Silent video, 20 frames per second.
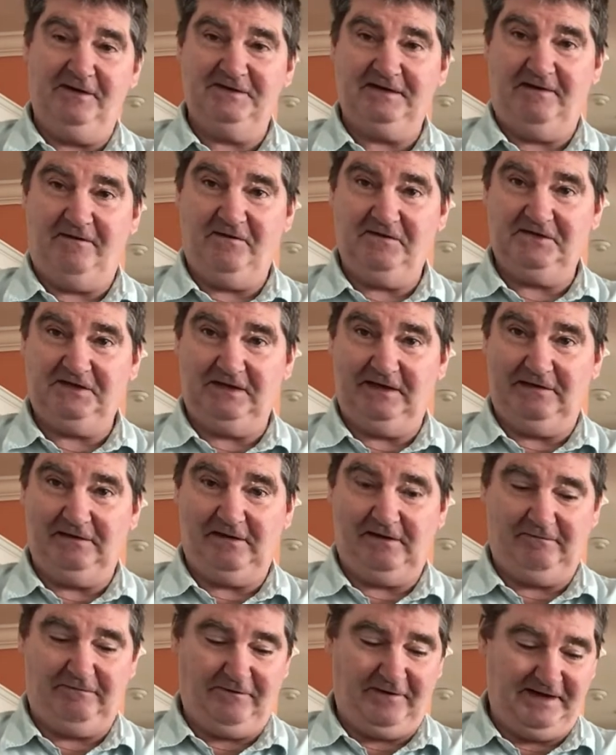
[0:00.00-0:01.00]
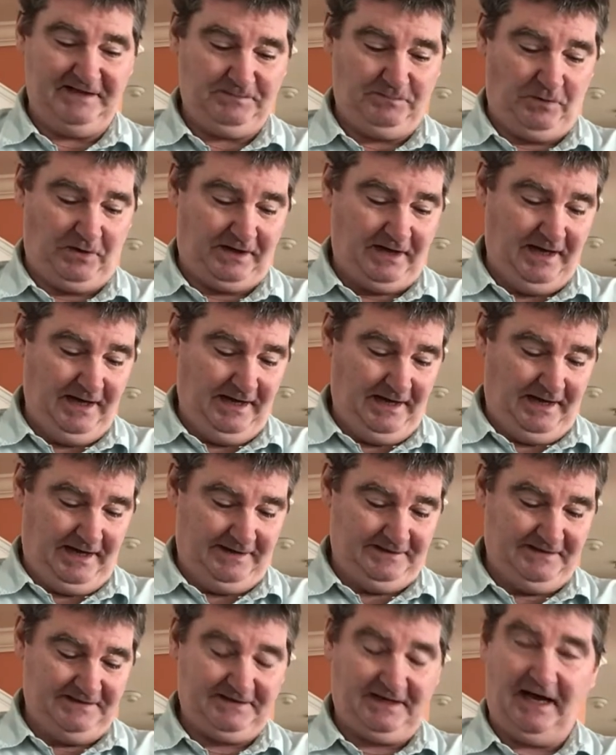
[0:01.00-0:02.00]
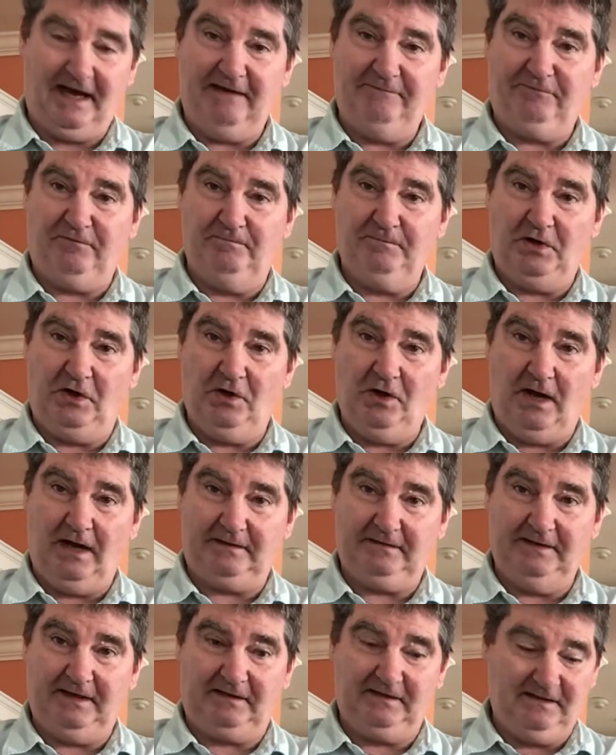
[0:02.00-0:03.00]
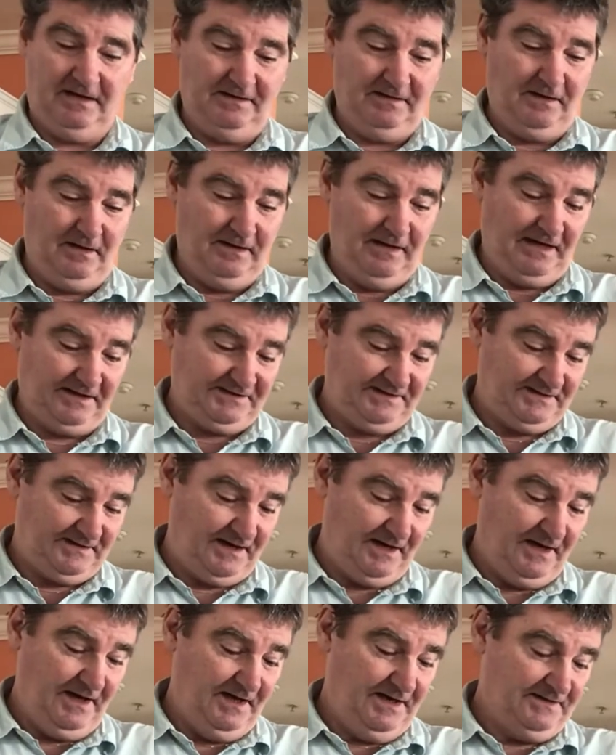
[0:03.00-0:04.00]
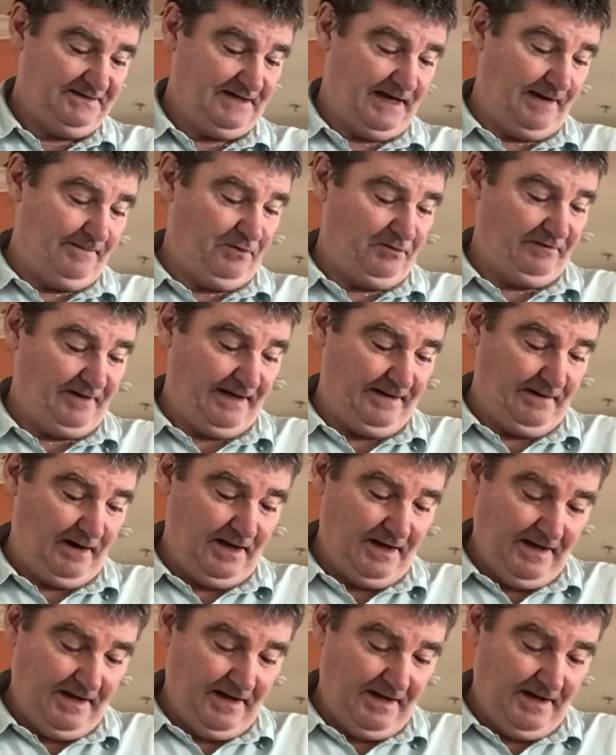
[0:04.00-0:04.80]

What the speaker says: I've ever seen on Facebook. And this guy from New York, Nick Sanabria,